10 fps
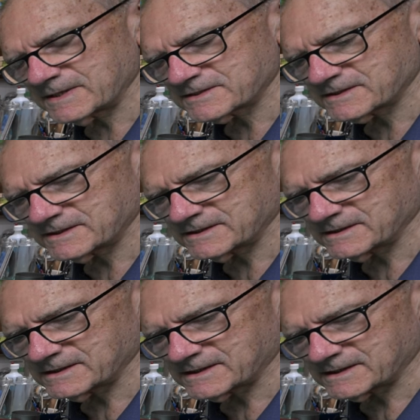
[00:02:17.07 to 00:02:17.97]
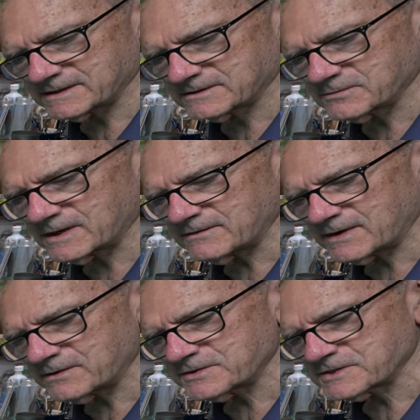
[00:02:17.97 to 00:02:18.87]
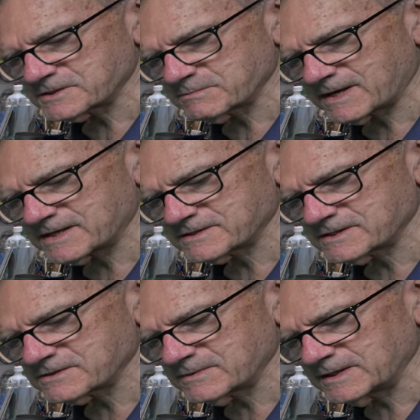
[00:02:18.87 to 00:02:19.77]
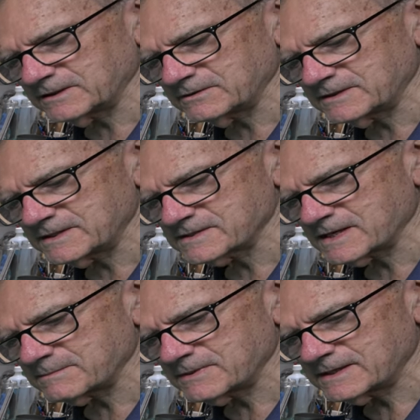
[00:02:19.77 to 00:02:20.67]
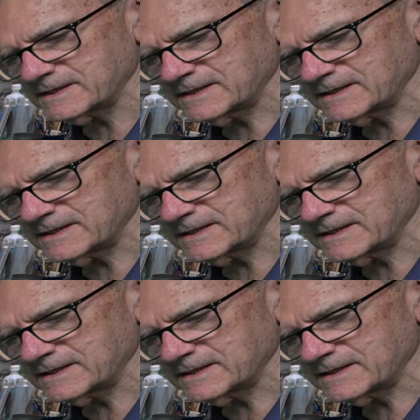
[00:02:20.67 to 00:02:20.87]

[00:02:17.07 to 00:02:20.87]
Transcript: guessing, uh, 12 hours has passed since we glued these up.